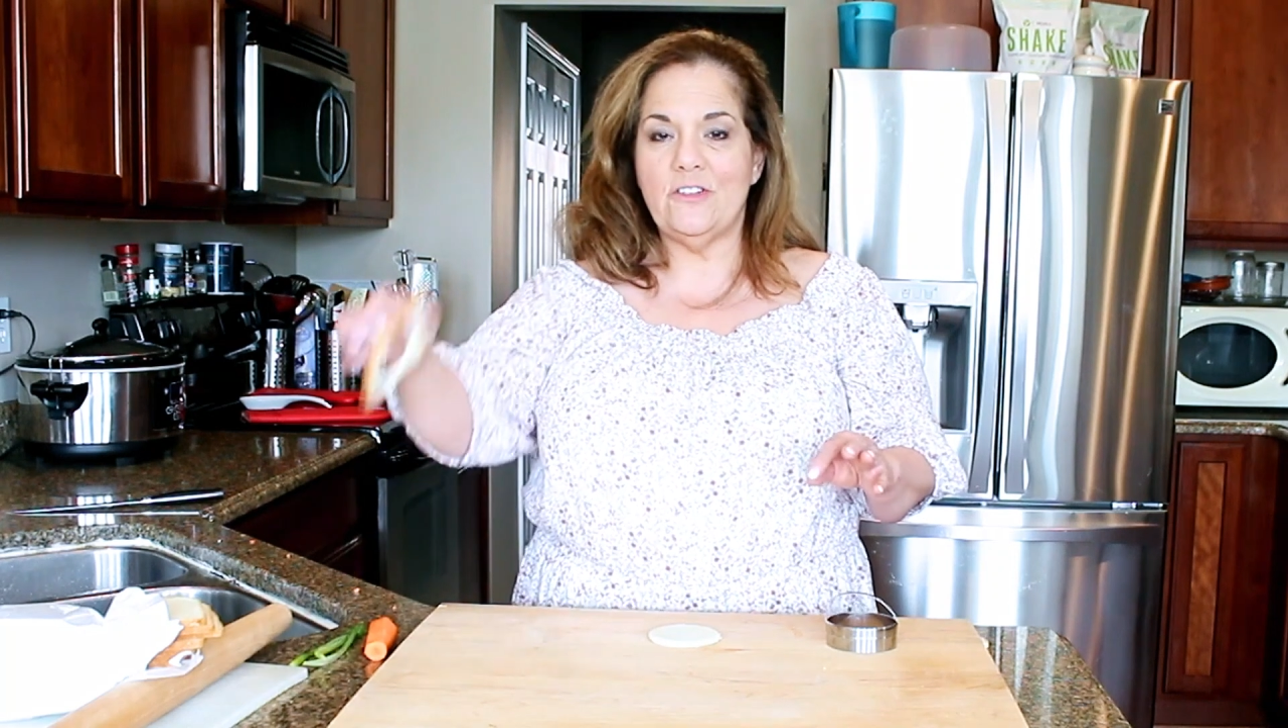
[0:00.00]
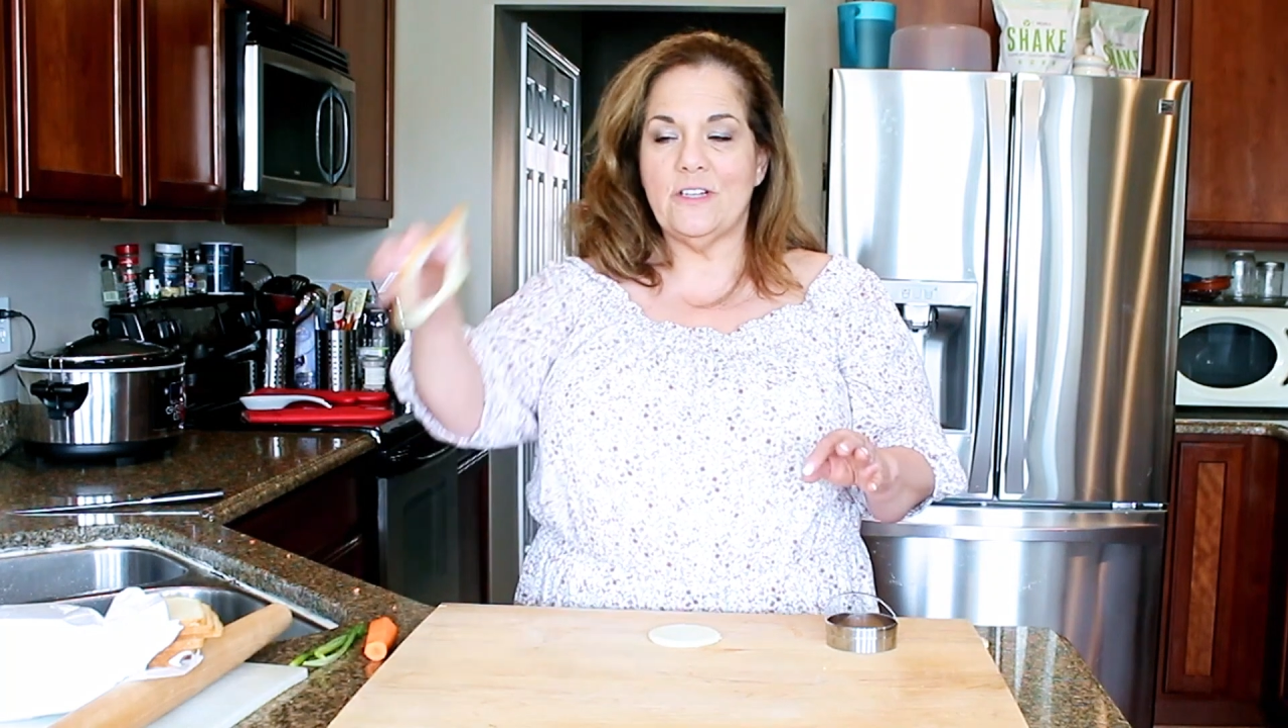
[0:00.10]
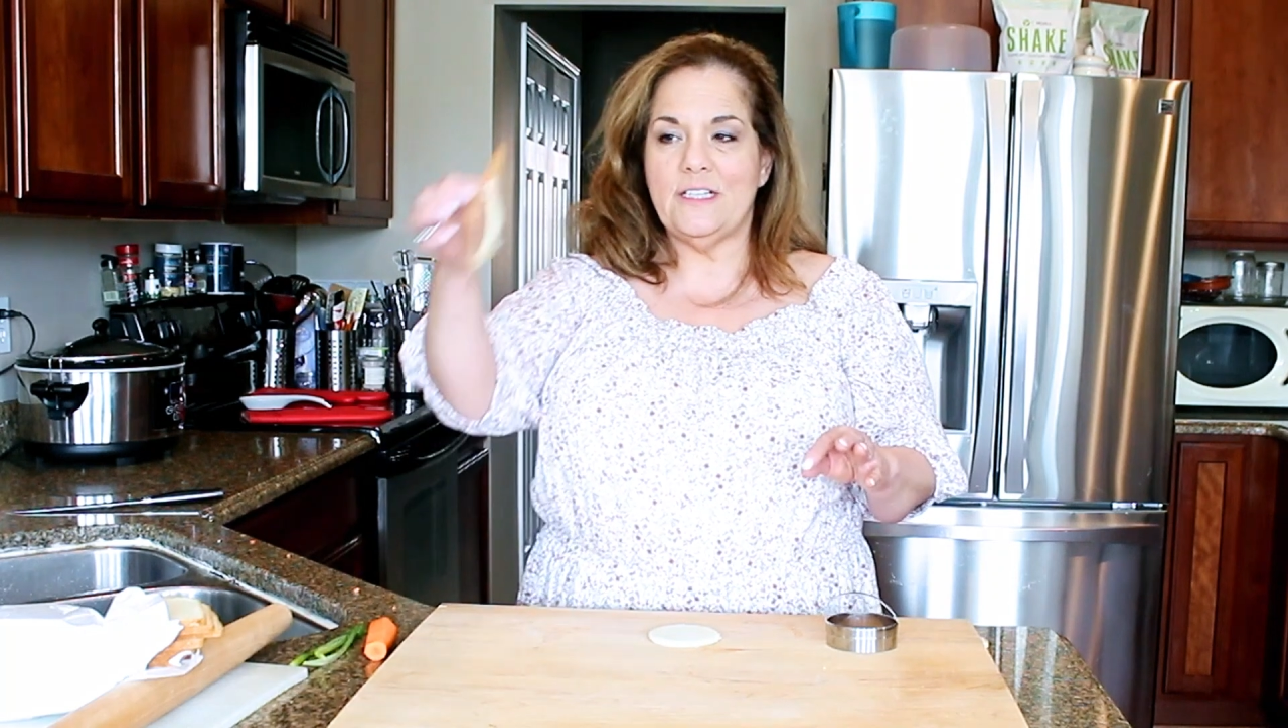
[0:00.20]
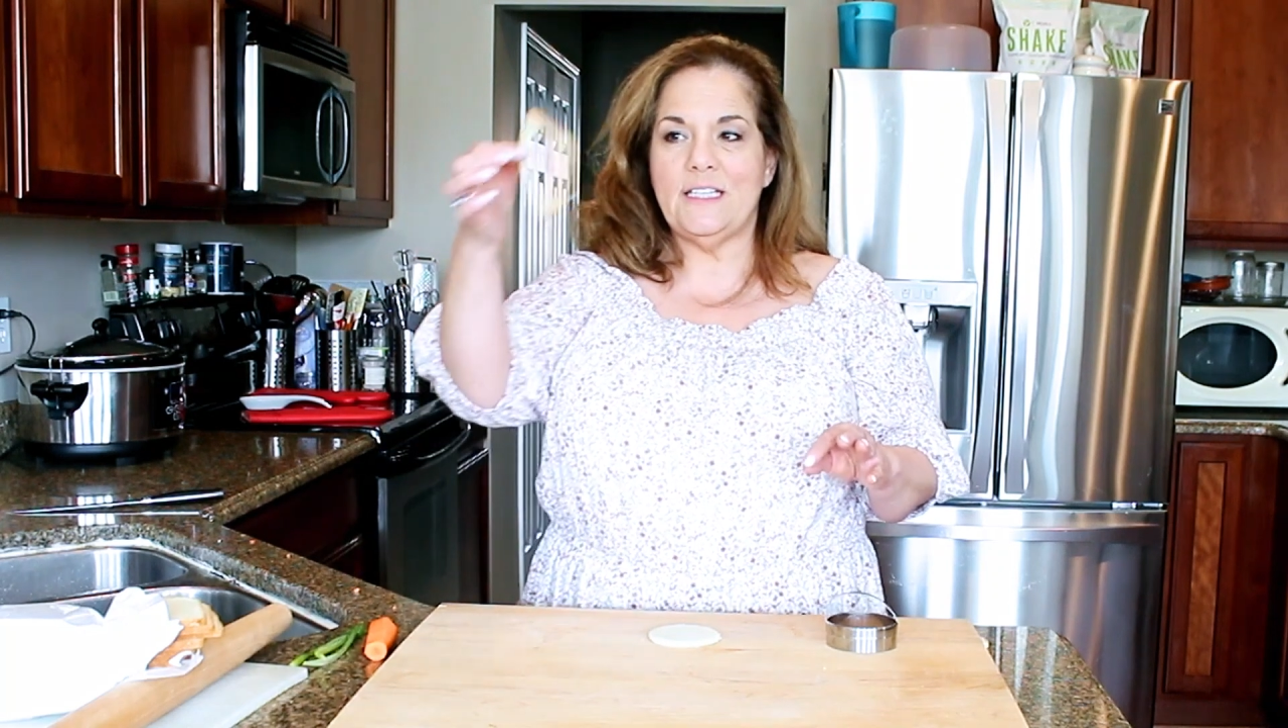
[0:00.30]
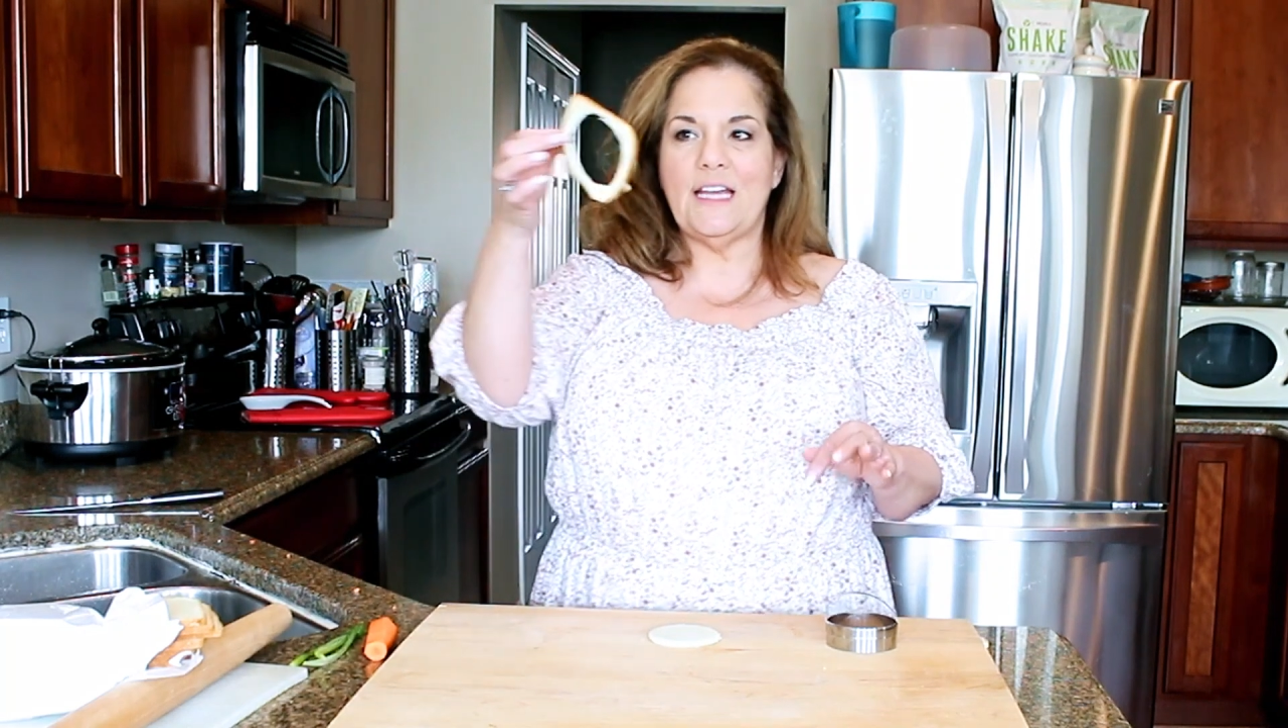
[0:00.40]

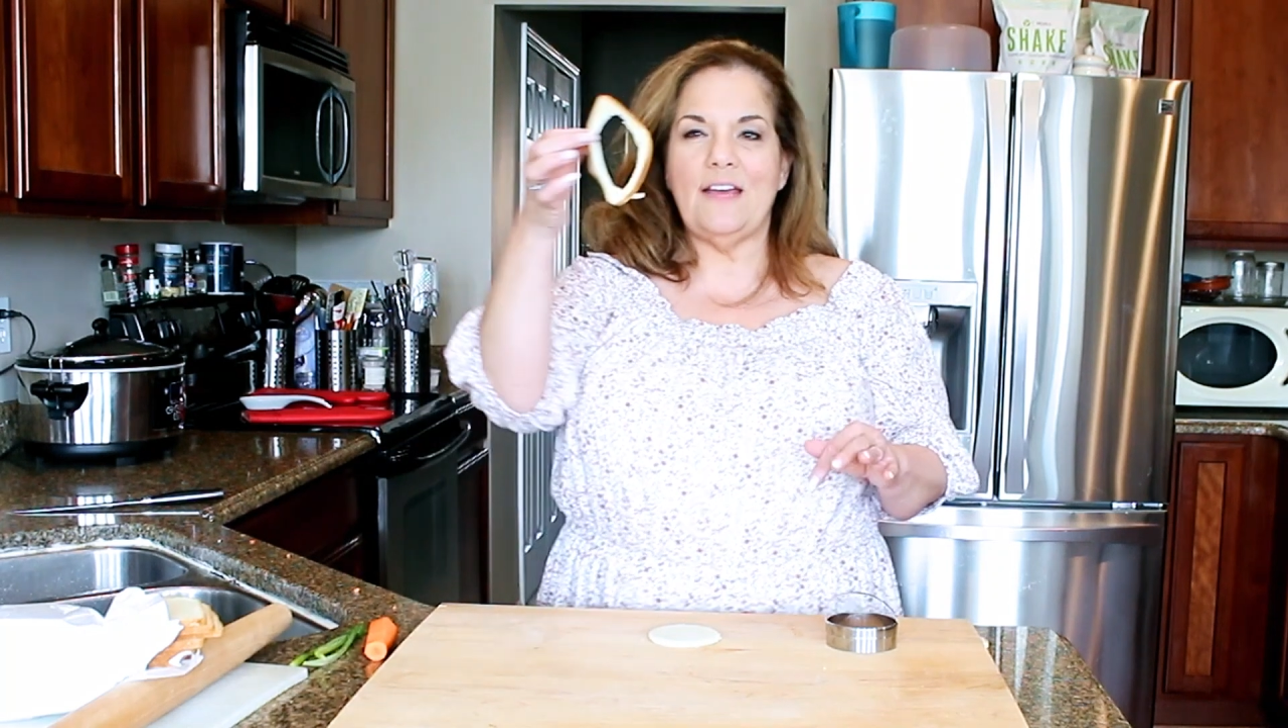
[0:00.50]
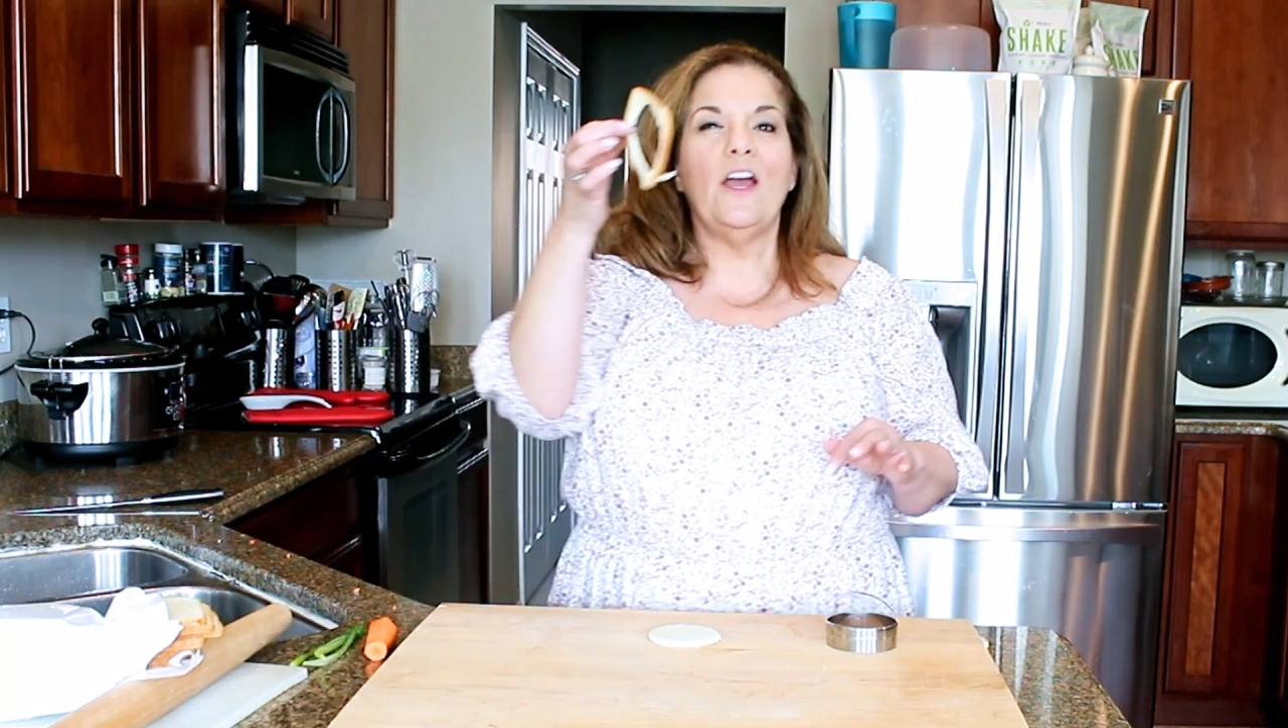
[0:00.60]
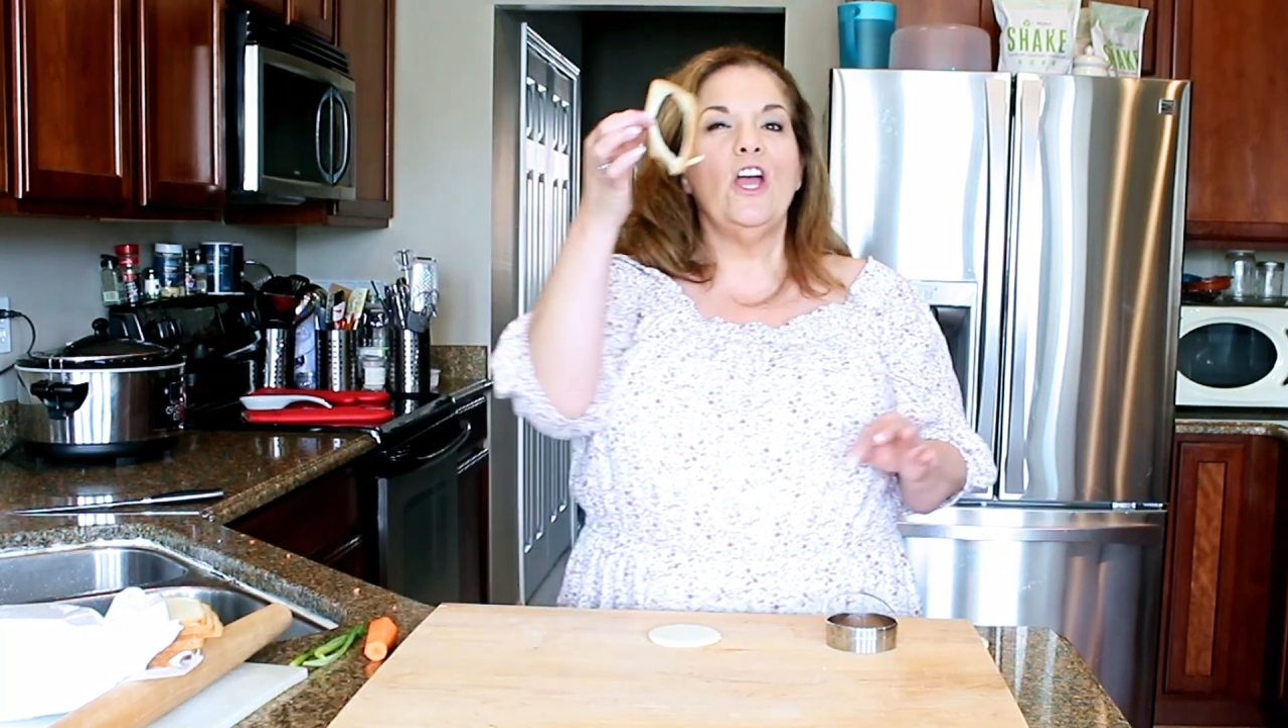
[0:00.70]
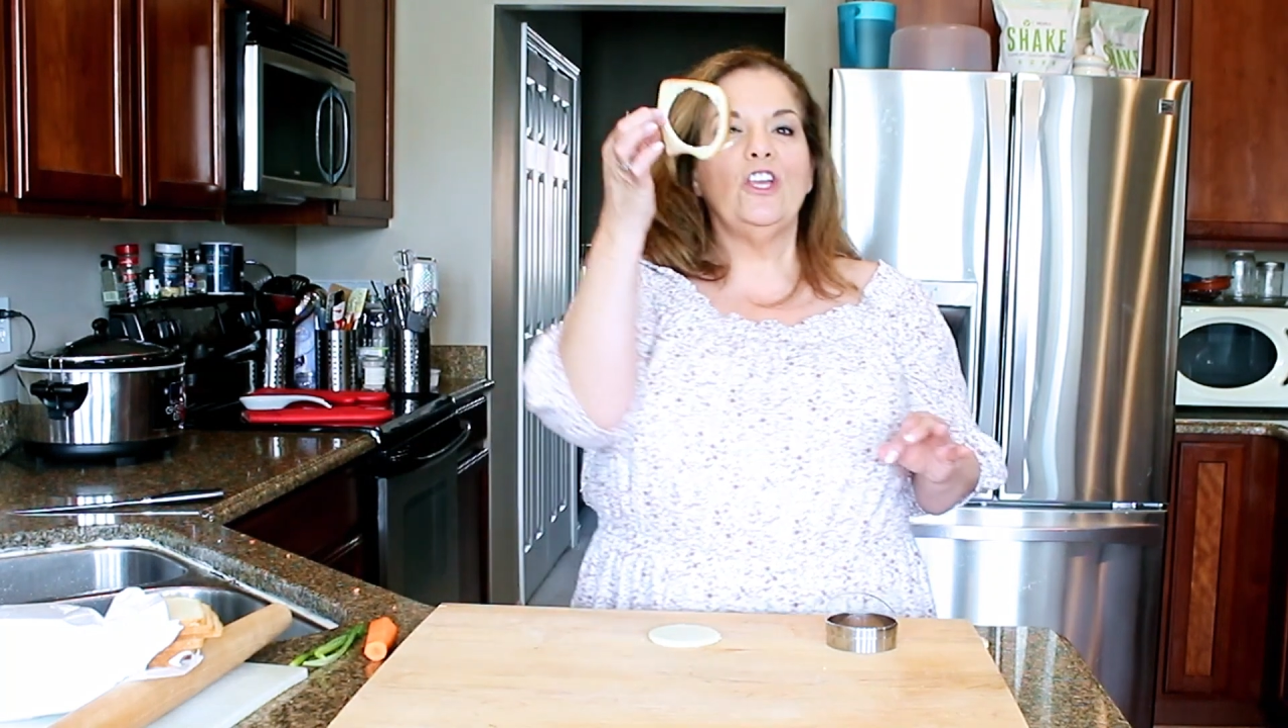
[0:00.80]
can say,